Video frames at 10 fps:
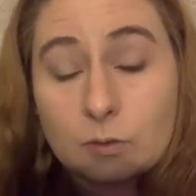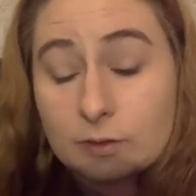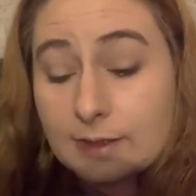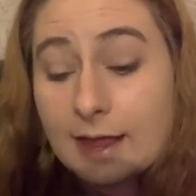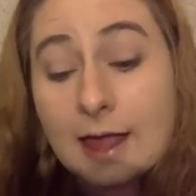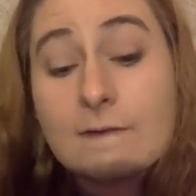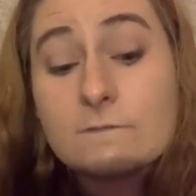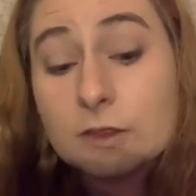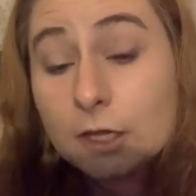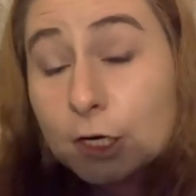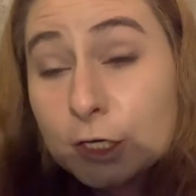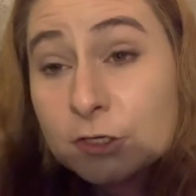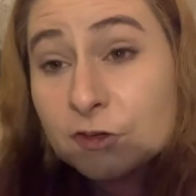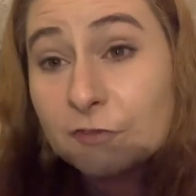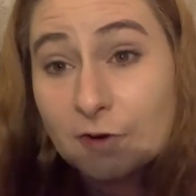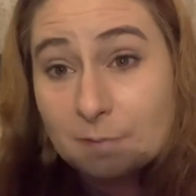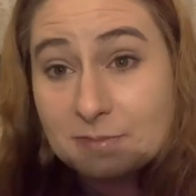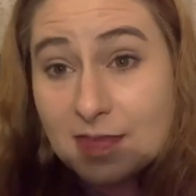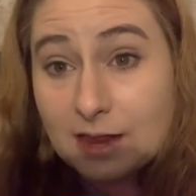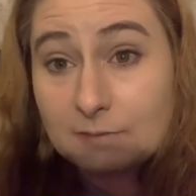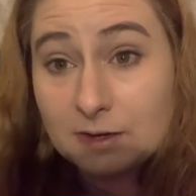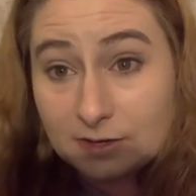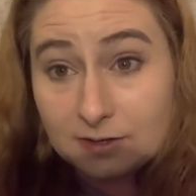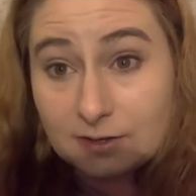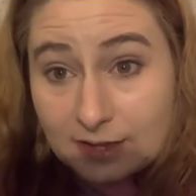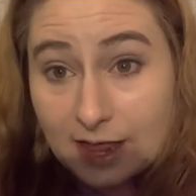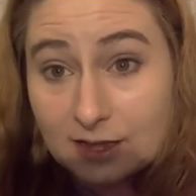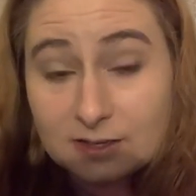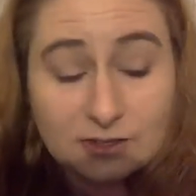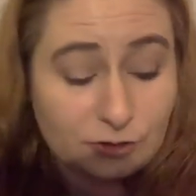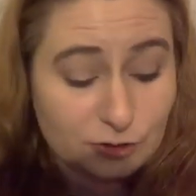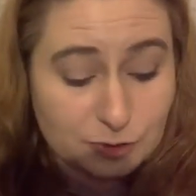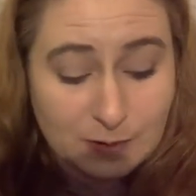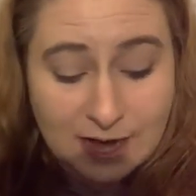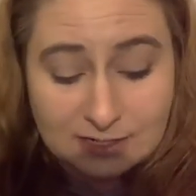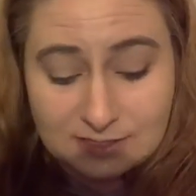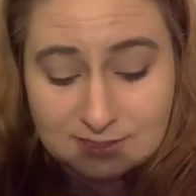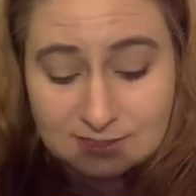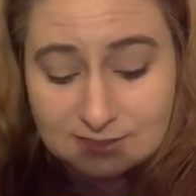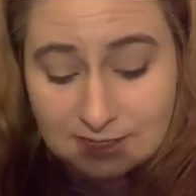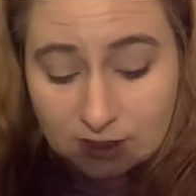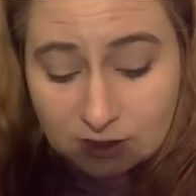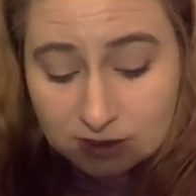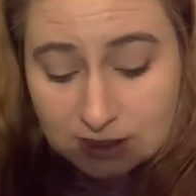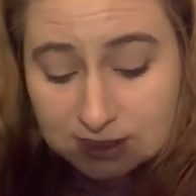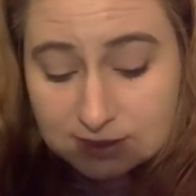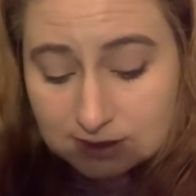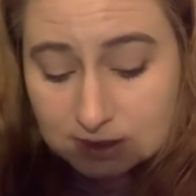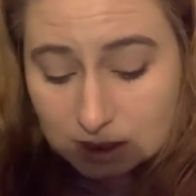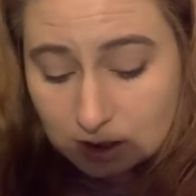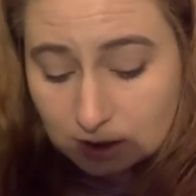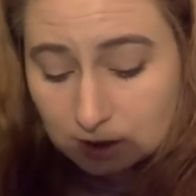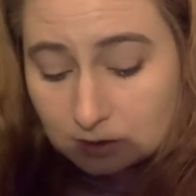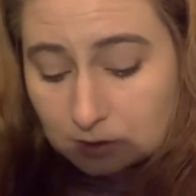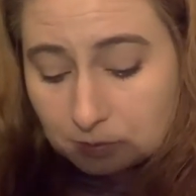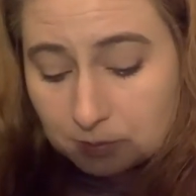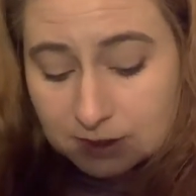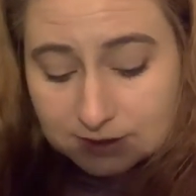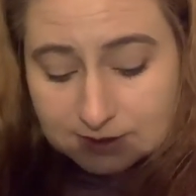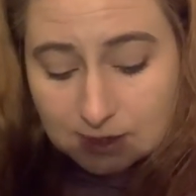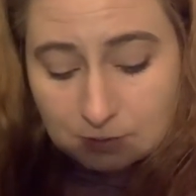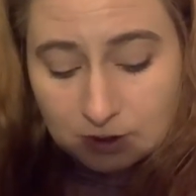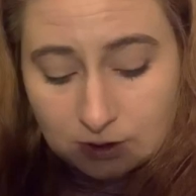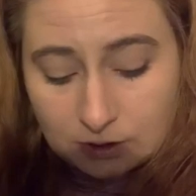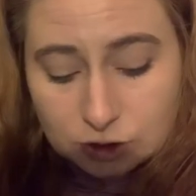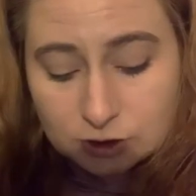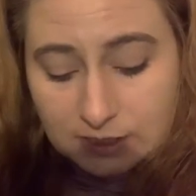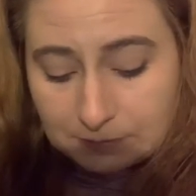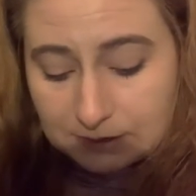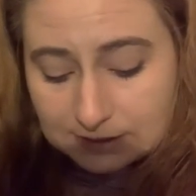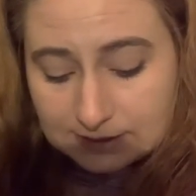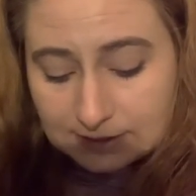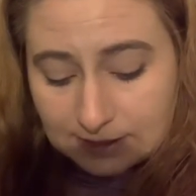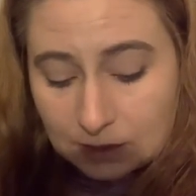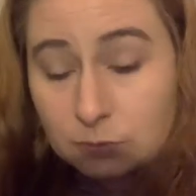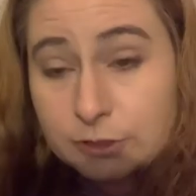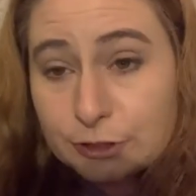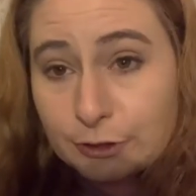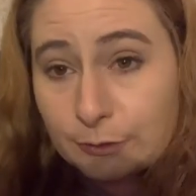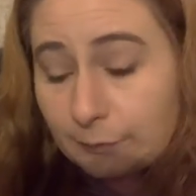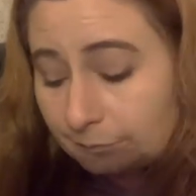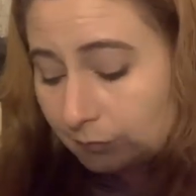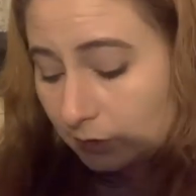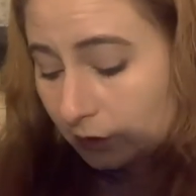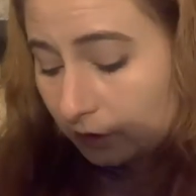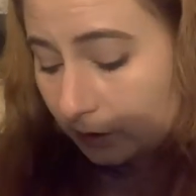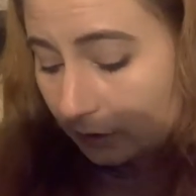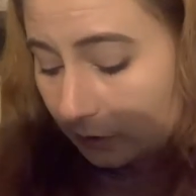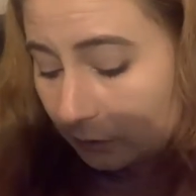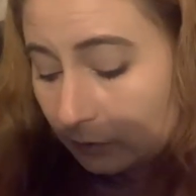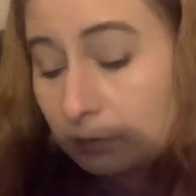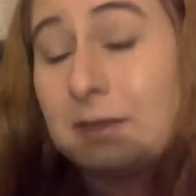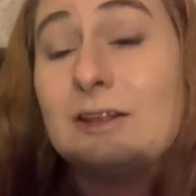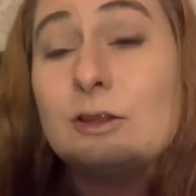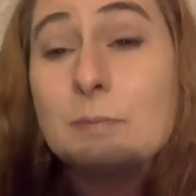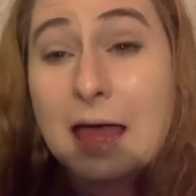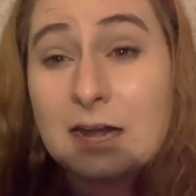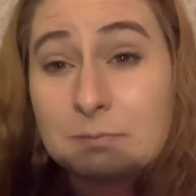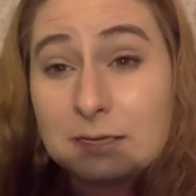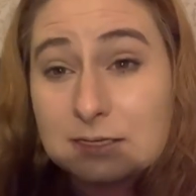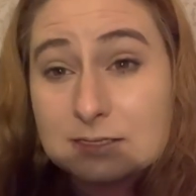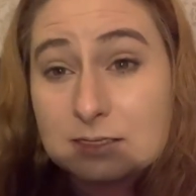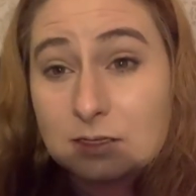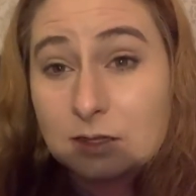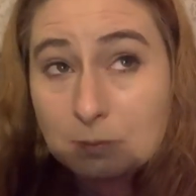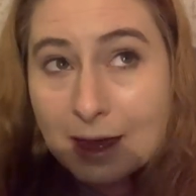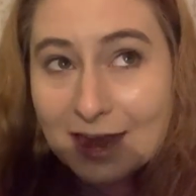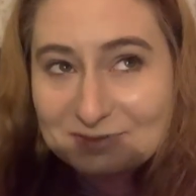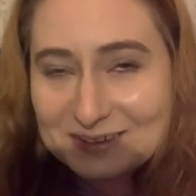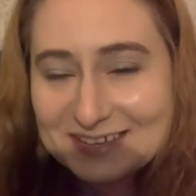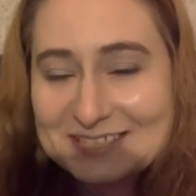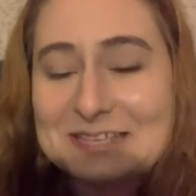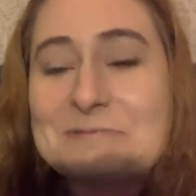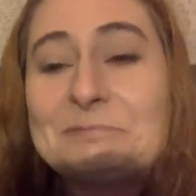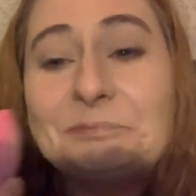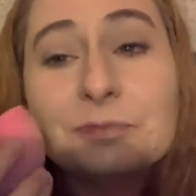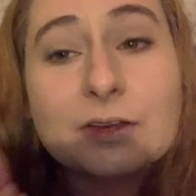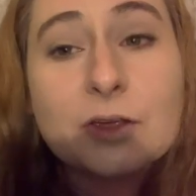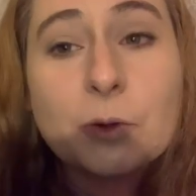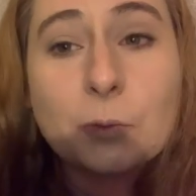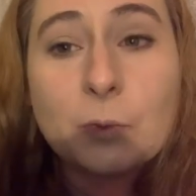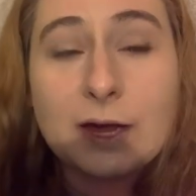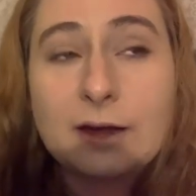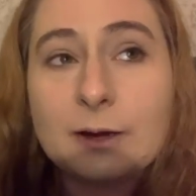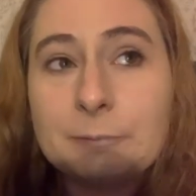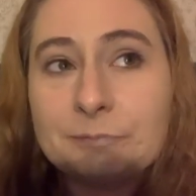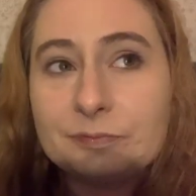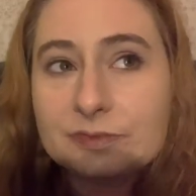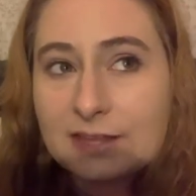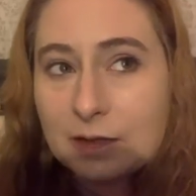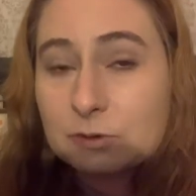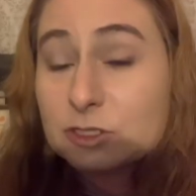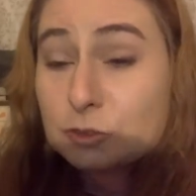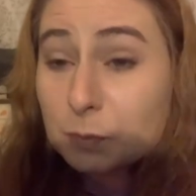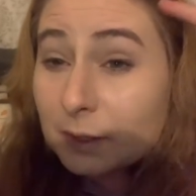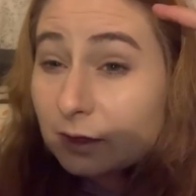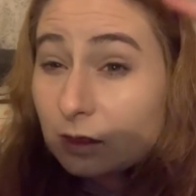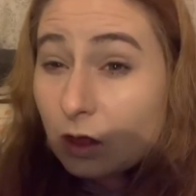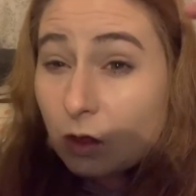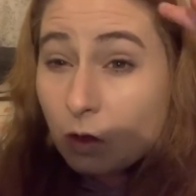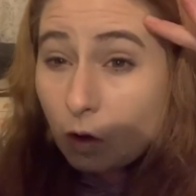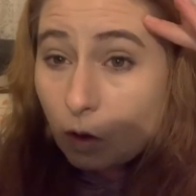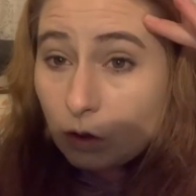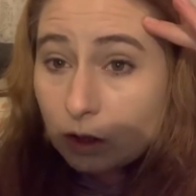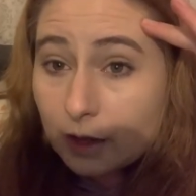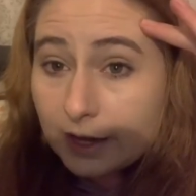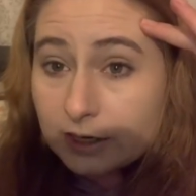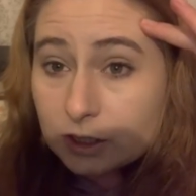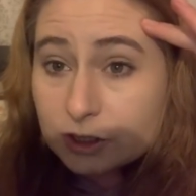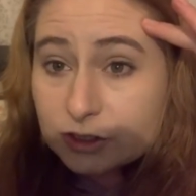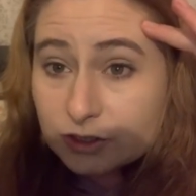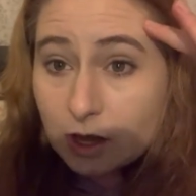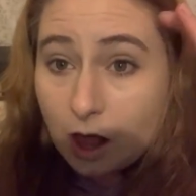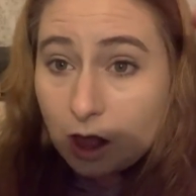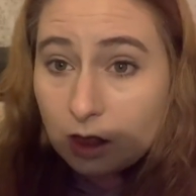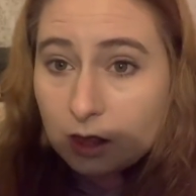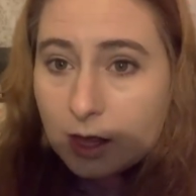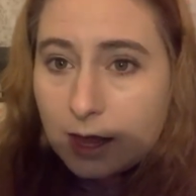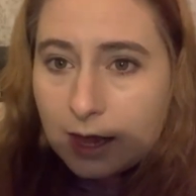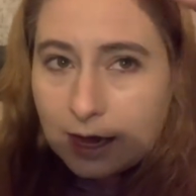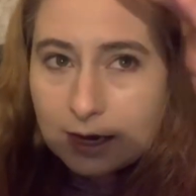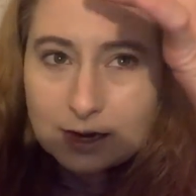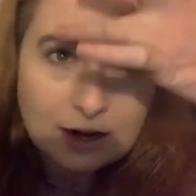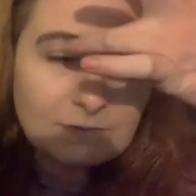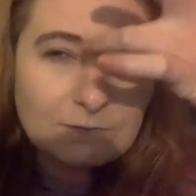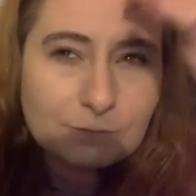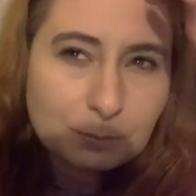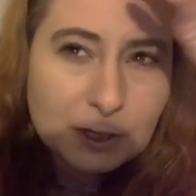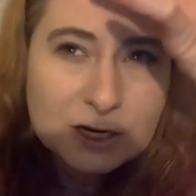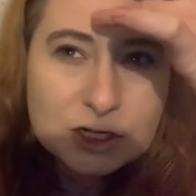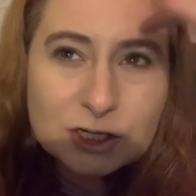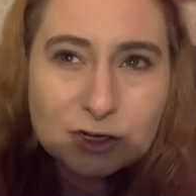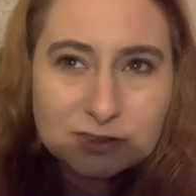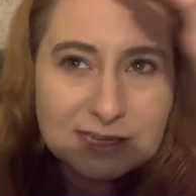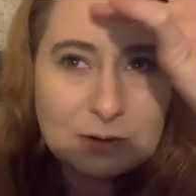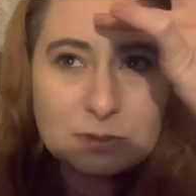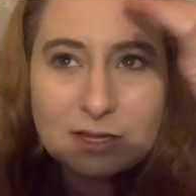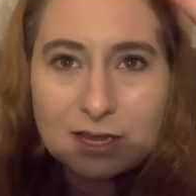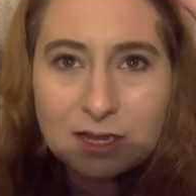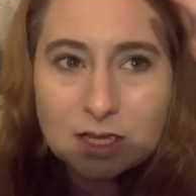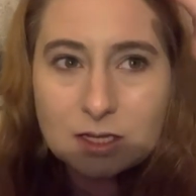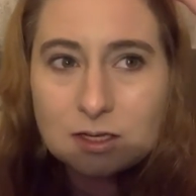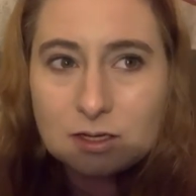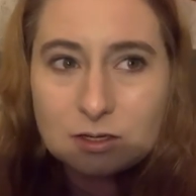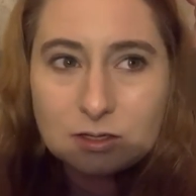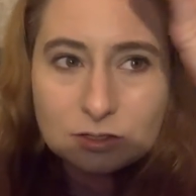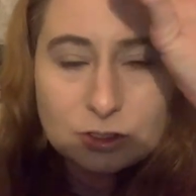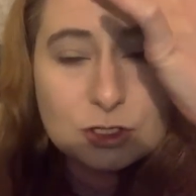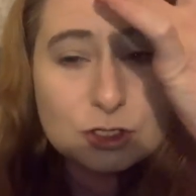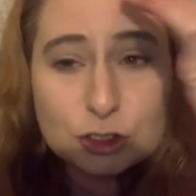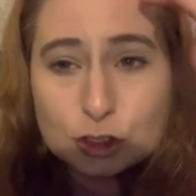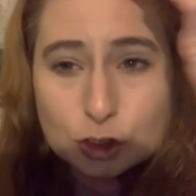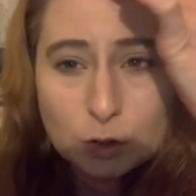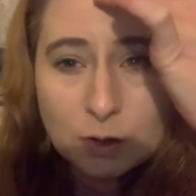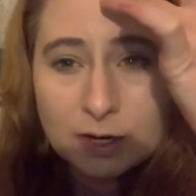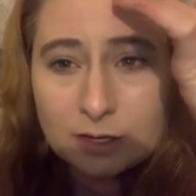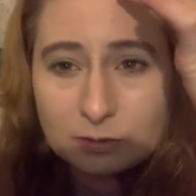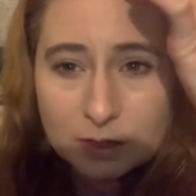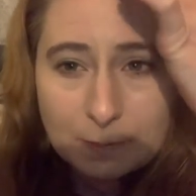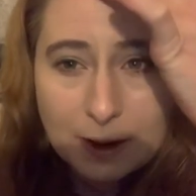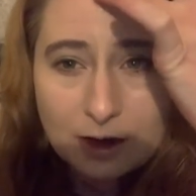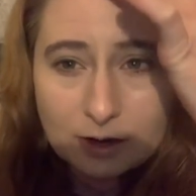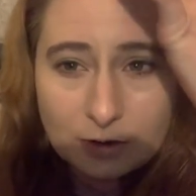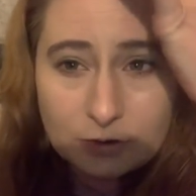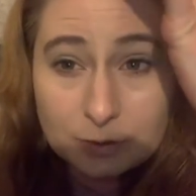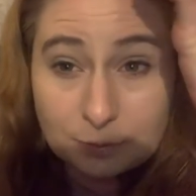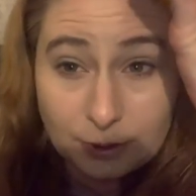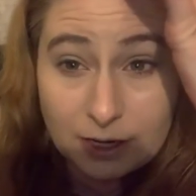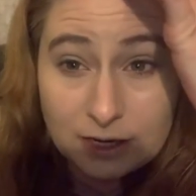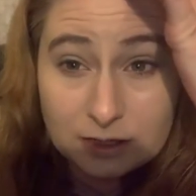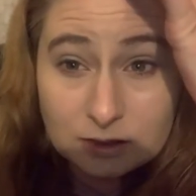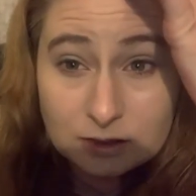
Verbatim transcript: They have learned from them that those practices, thank goodness, but some of treatments that they would do would be lobotomies, lobotomies, where they would drill a hole in your skull and I'm pretty sure they would like destroy a part of your brain.